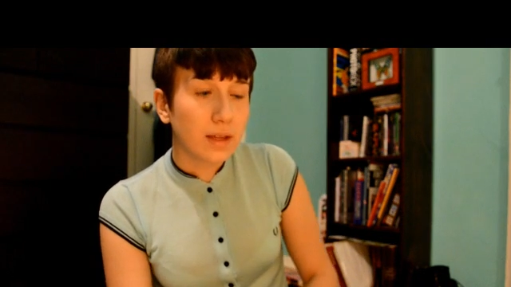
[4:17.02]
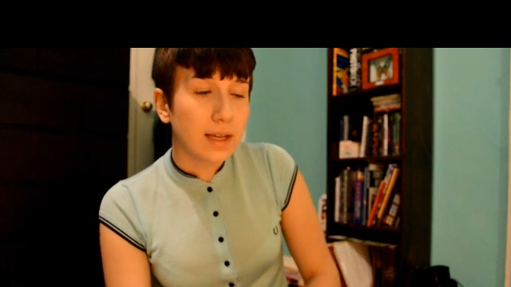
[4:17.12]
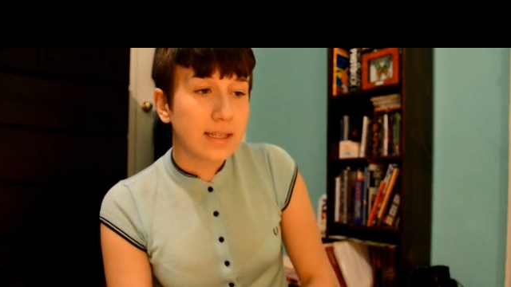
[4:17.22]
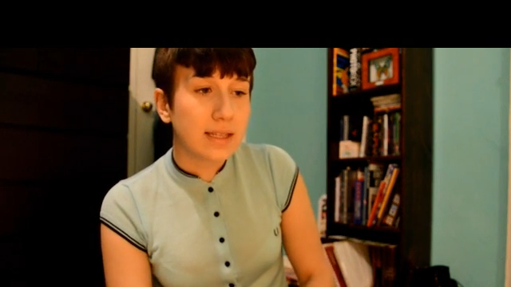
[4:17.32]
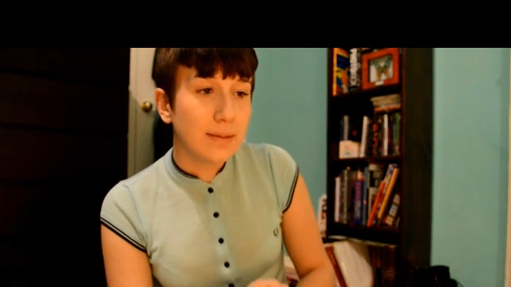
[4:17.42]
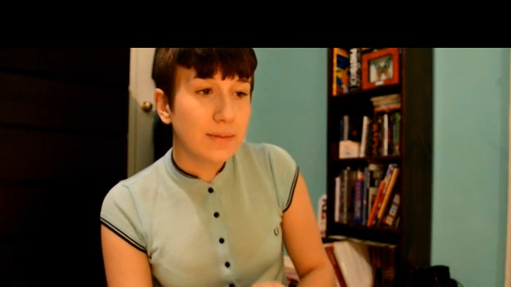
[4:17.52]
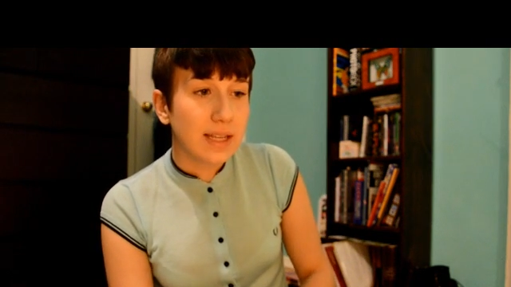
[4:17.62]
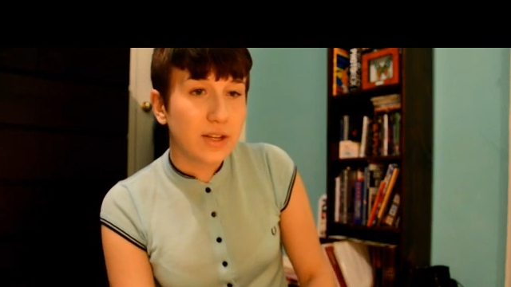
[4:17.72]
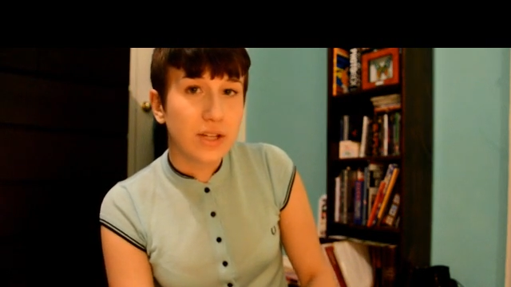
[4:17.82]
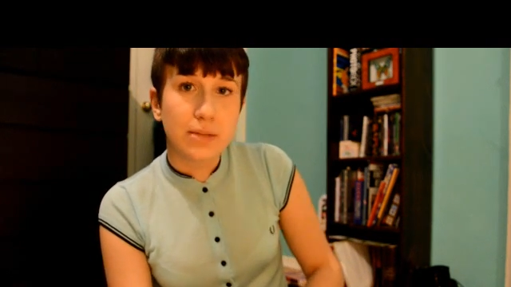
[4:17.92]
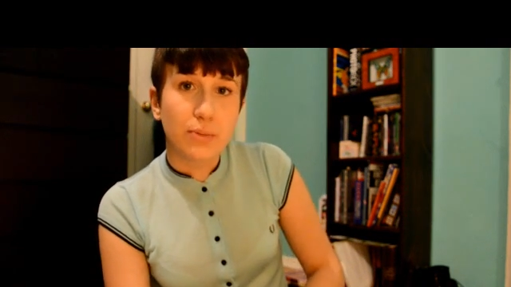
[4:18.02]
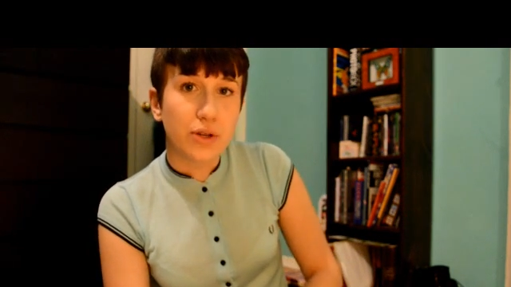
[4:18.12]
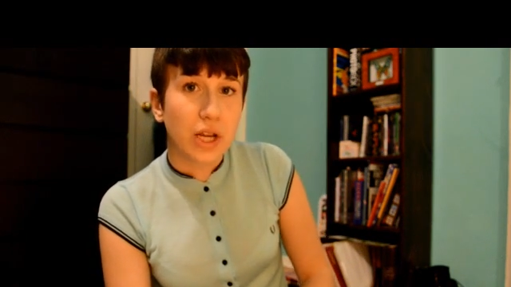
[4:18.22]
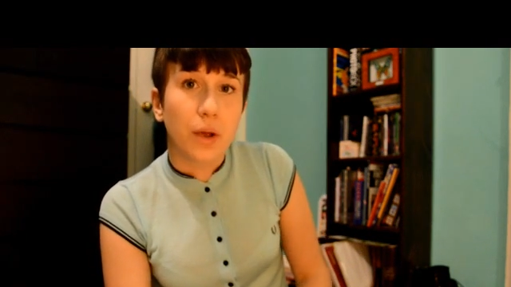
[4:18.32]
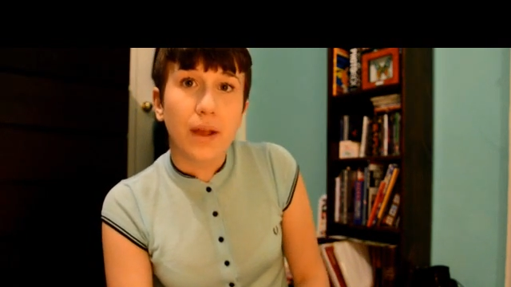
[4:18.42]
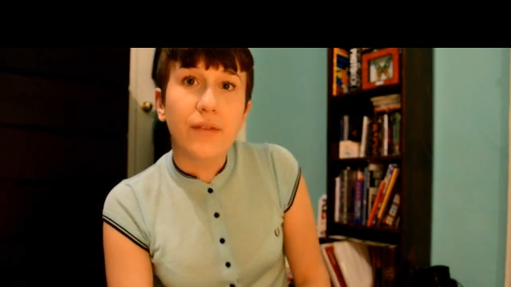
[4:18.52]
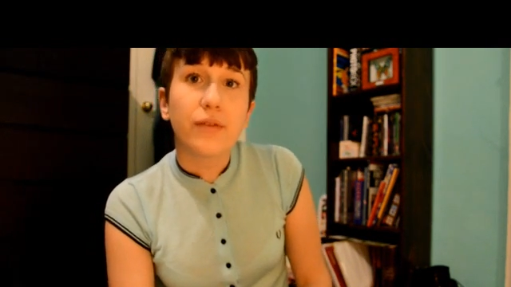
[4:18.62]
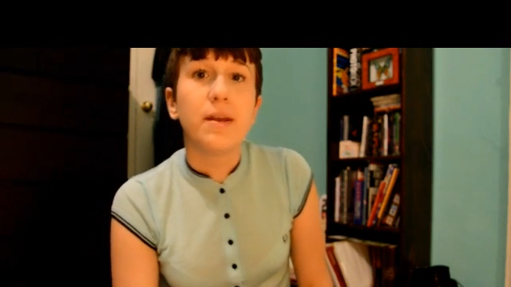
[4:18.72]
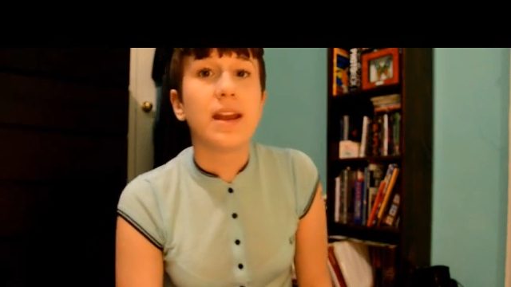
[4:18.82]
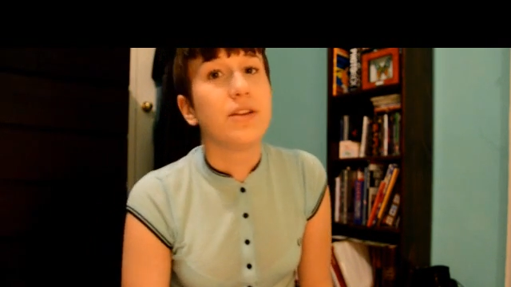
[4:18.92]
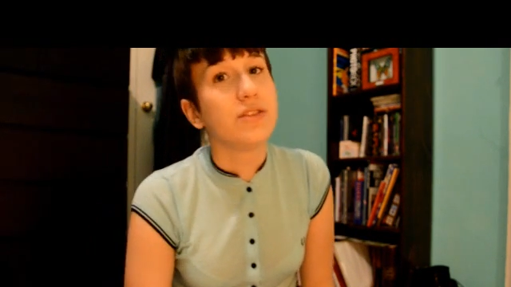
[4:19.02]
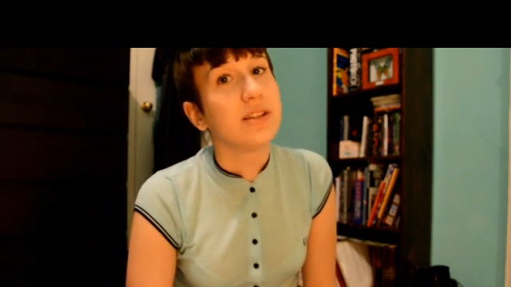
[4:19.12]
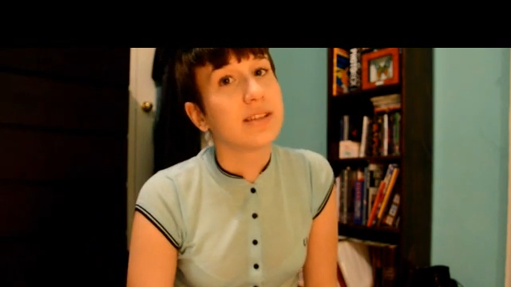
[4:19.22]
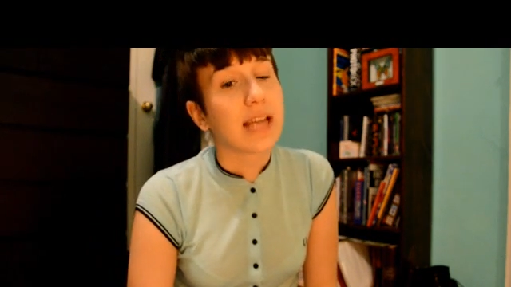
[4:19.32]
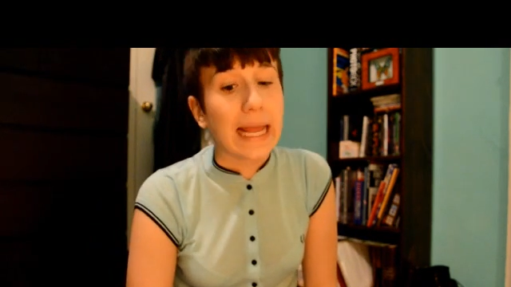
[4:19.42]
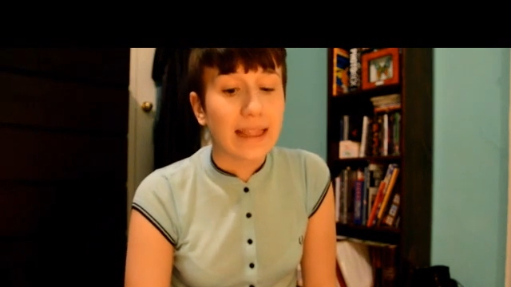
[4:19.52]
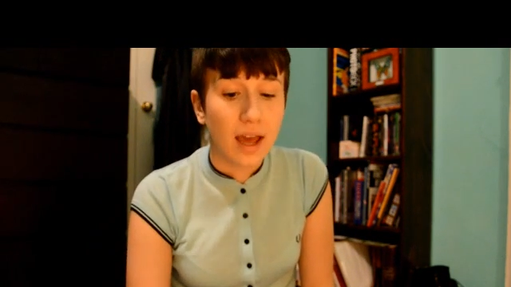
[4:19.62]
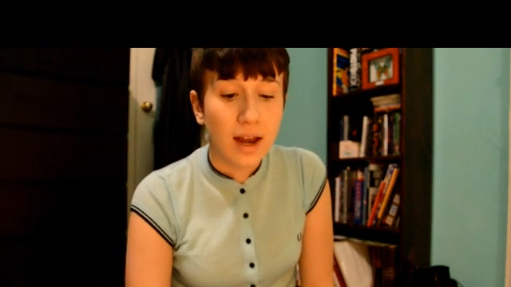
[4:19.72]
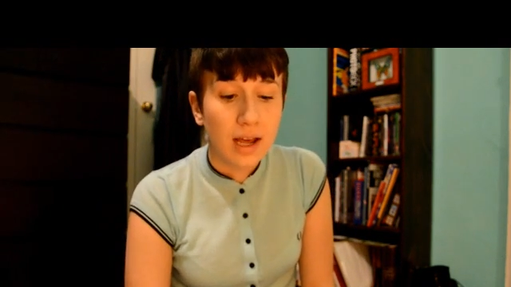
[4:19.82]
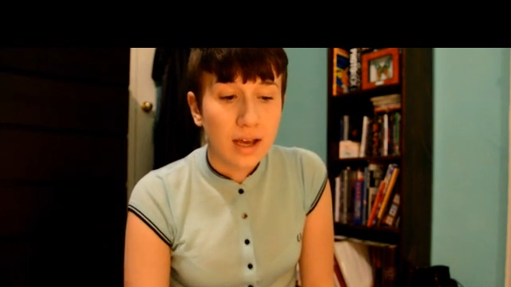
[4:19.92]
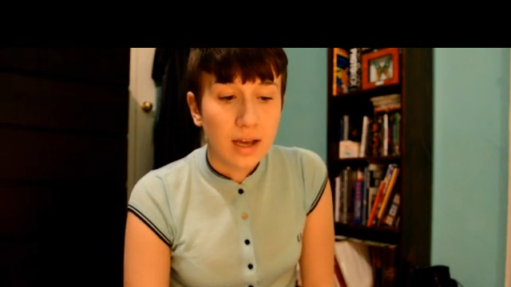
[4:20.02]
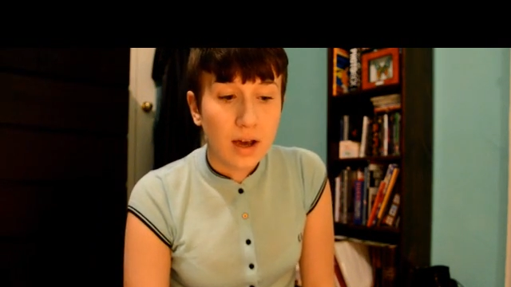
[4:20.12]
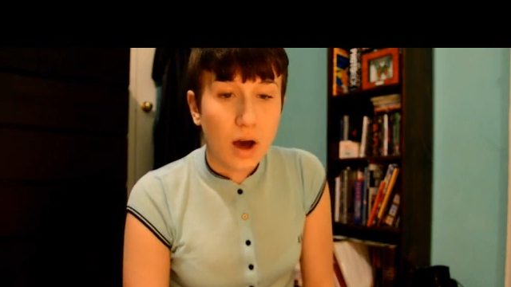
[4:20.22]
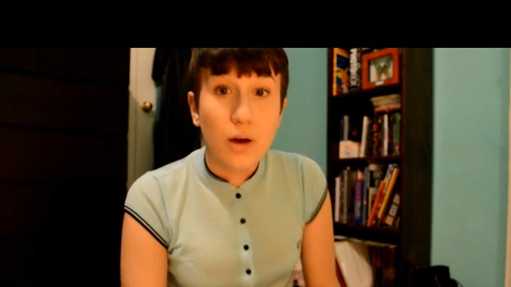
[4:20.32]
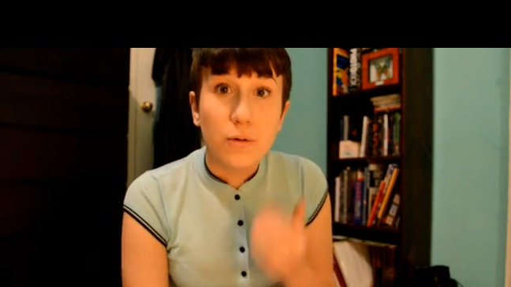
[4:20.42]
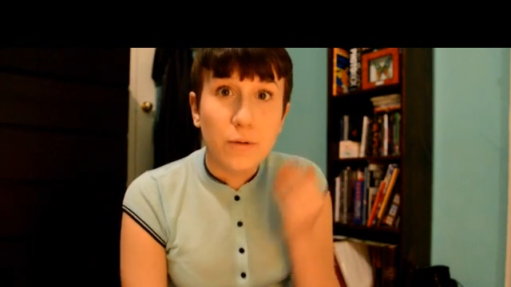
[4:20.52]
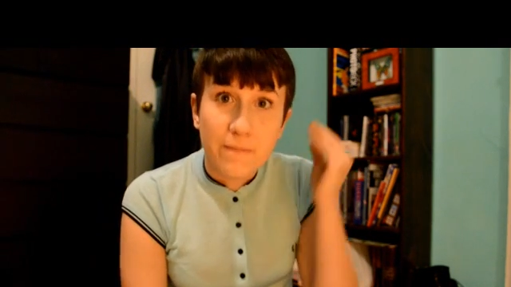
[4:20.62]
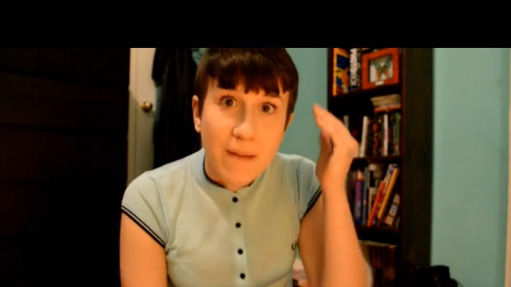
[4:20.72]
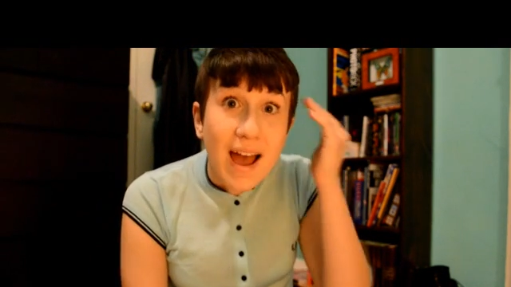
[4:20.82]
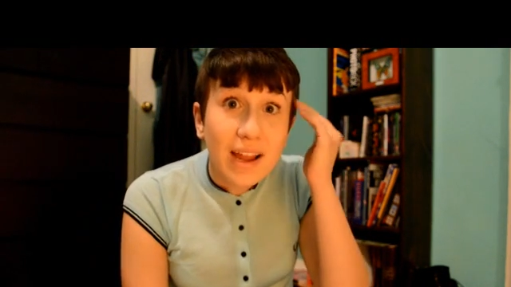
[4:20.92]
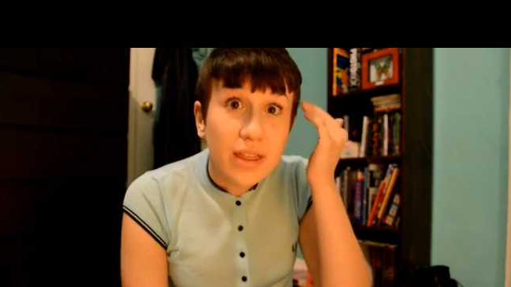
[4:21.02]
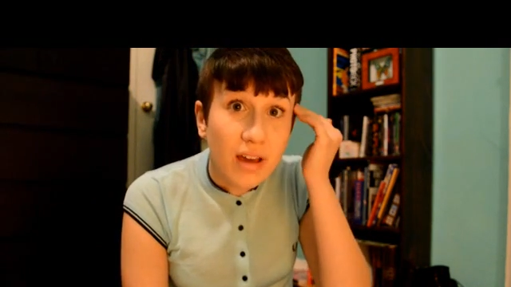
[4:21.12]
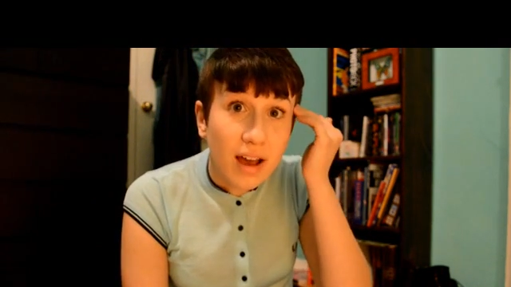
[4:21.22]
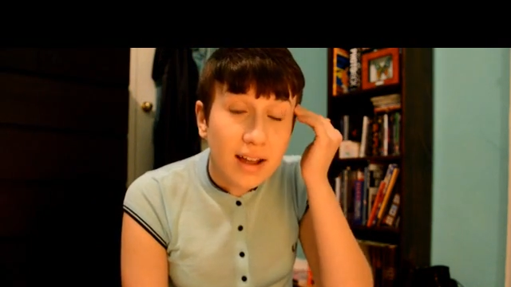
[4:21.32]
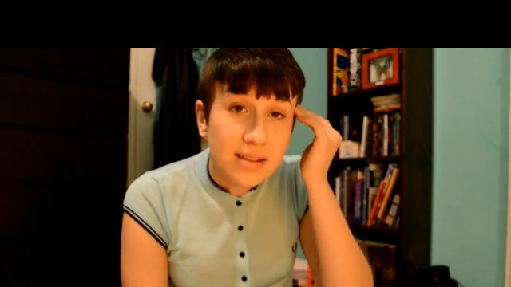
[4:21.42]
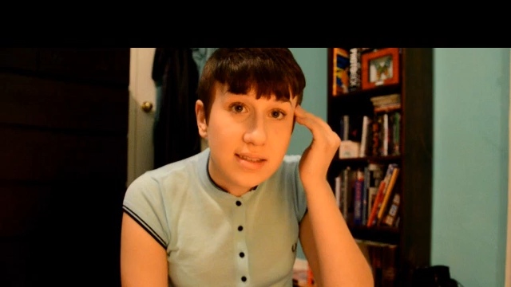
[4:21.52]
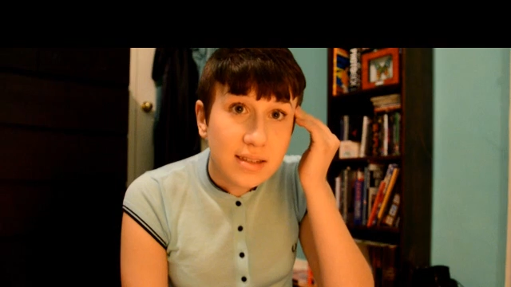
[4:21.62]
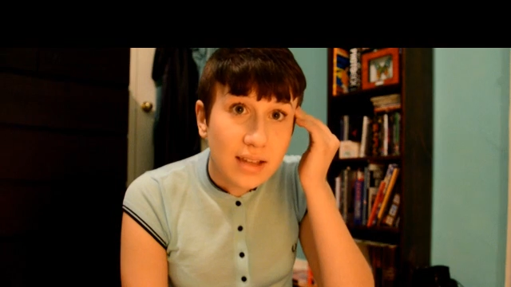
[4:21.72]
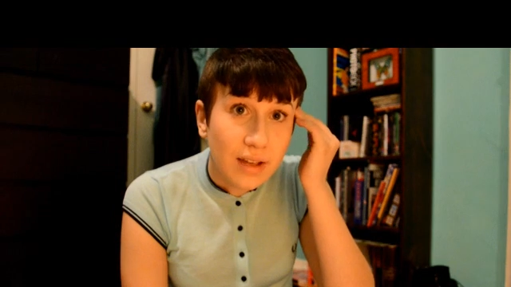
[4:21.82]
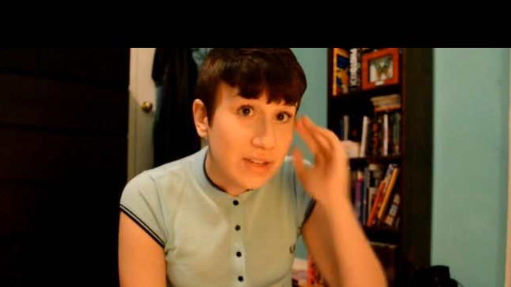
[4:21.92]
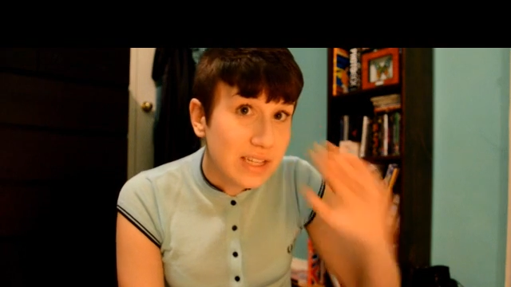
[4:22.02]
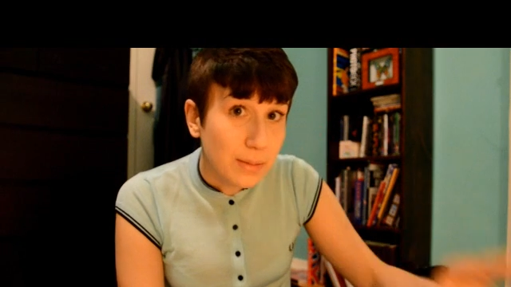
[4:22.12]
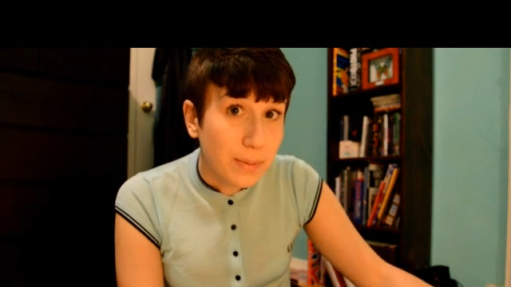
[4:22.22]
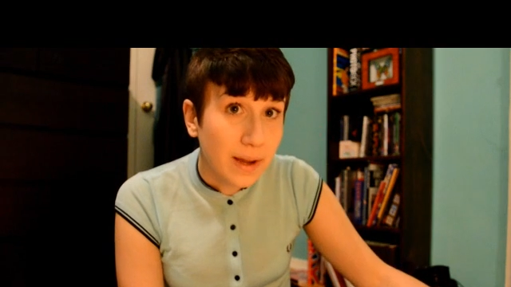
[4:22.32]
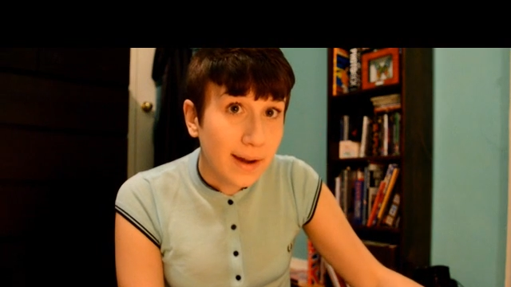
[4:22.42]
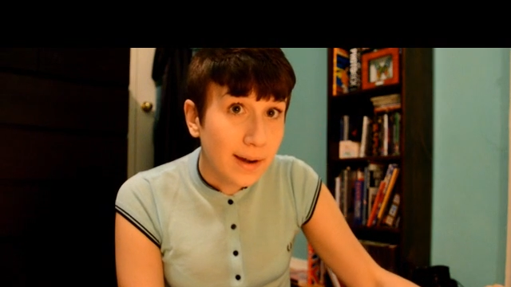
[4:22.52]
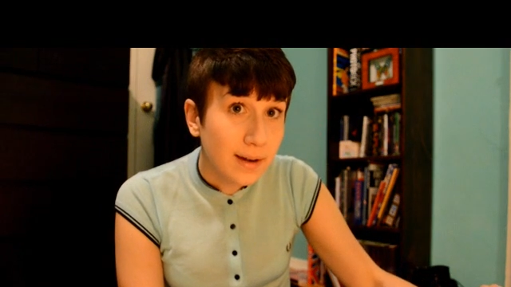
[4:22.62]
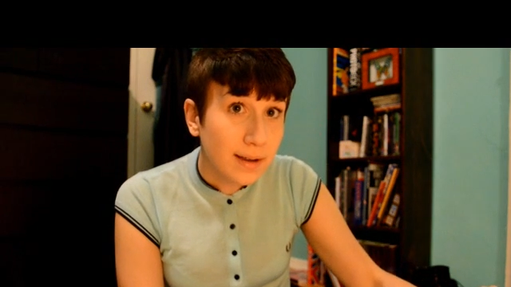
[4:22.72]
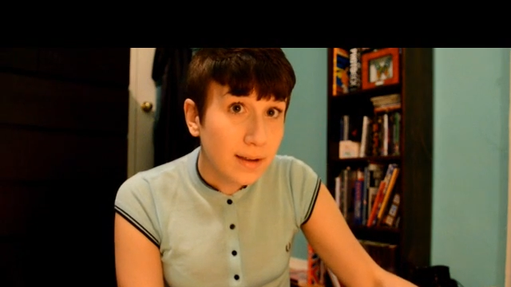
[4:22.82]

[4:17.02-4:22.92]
It seems like she's pushing away from it, how she's saying that all of my thoughts have disappeared.